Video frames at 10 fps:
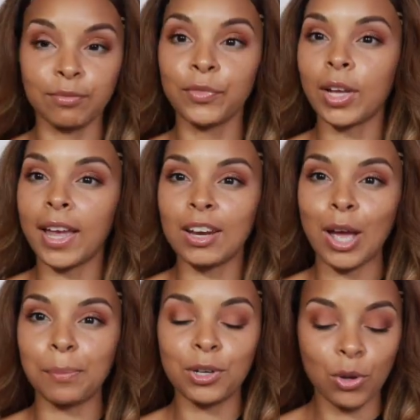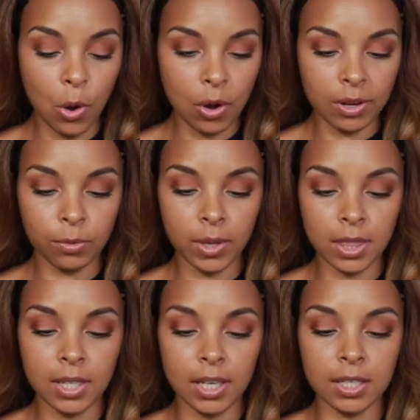Okay, now I'm going to go in with
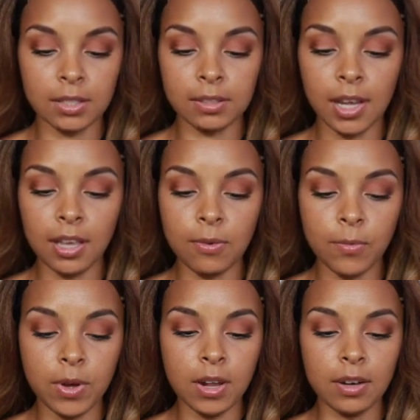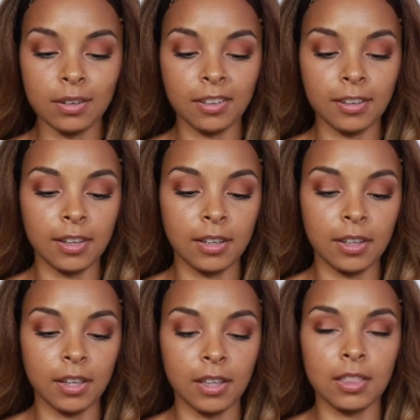the second one,
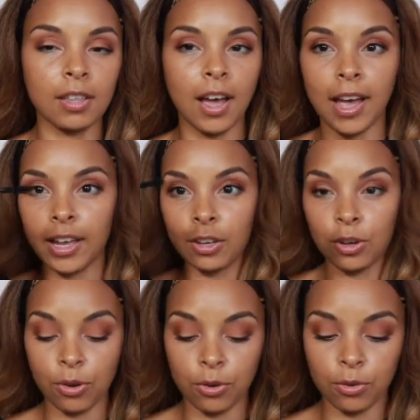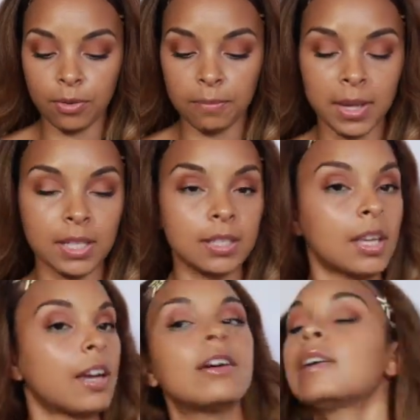the Eyeko
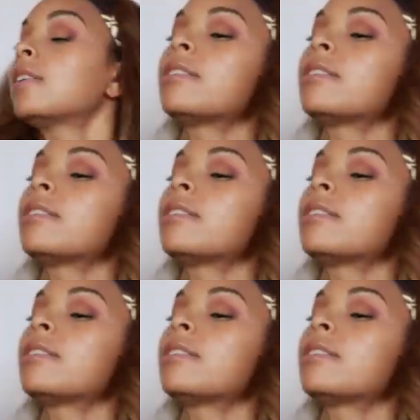mascara.